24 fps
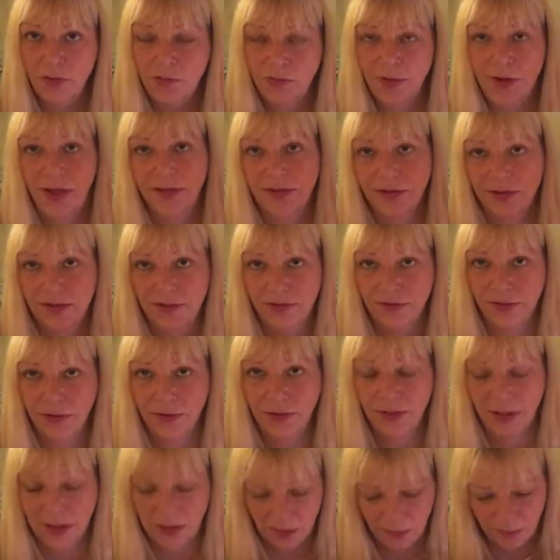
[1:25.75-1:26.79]
For others of you,
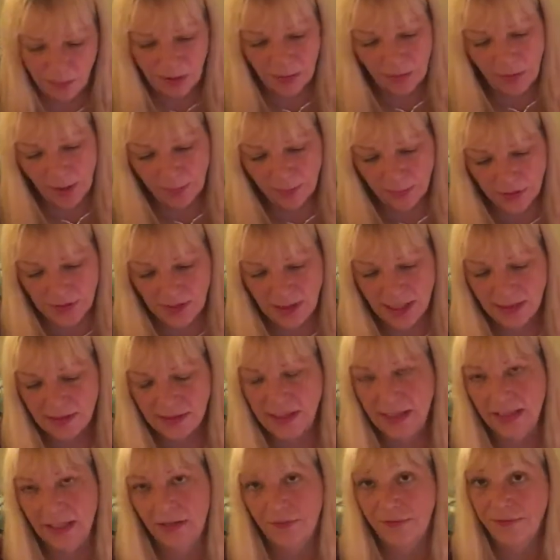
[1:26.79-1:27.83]
it could be
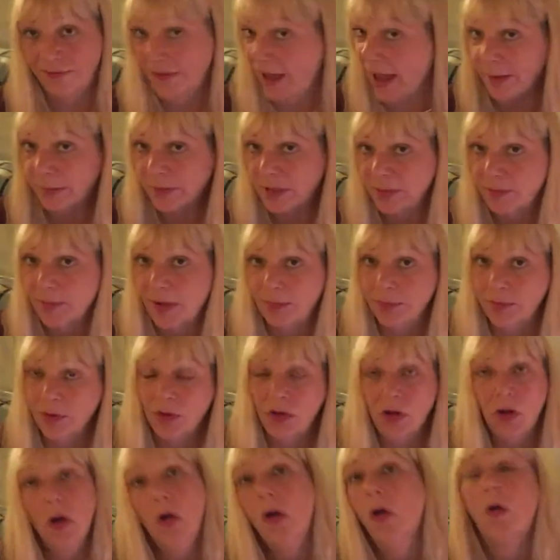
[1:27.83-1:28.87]
representing a family member
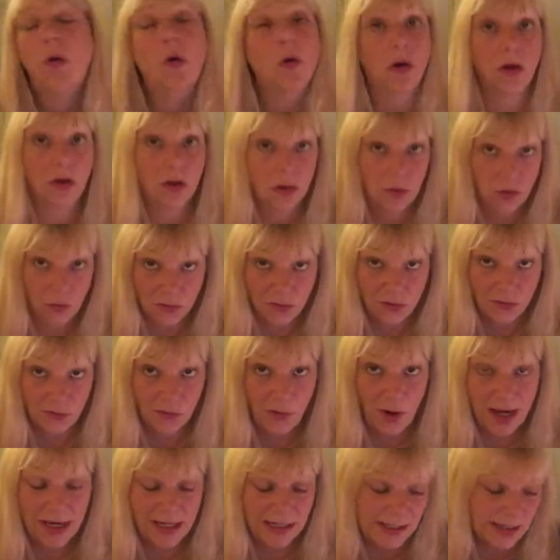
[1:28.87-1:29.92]
or a close
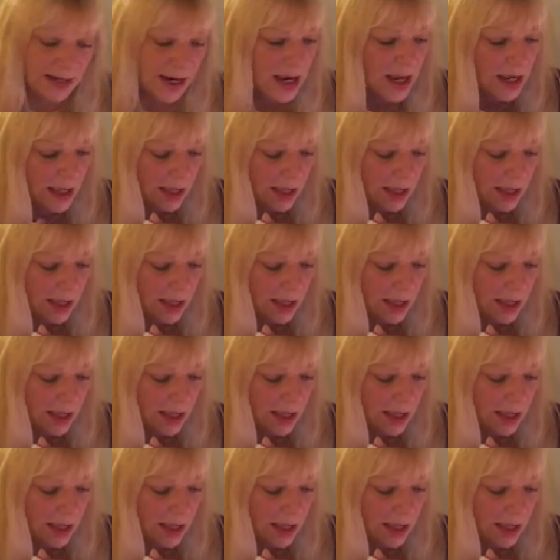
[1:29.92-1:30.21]
friend